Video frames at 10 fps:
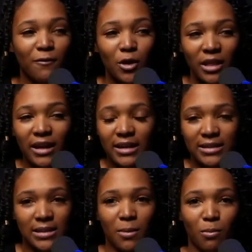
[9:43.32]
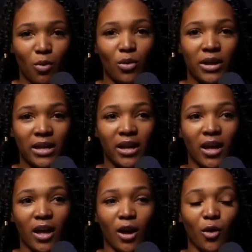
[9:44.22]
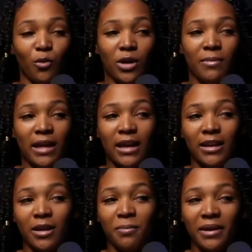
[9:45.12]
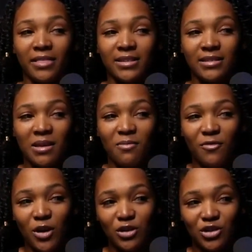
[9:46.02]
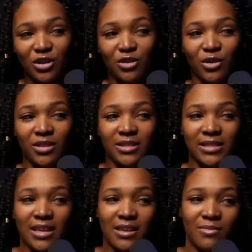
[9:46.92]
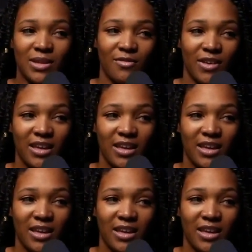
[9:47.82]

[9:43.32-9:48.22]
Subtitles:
feel like at some point we may end up at the same function or the same event,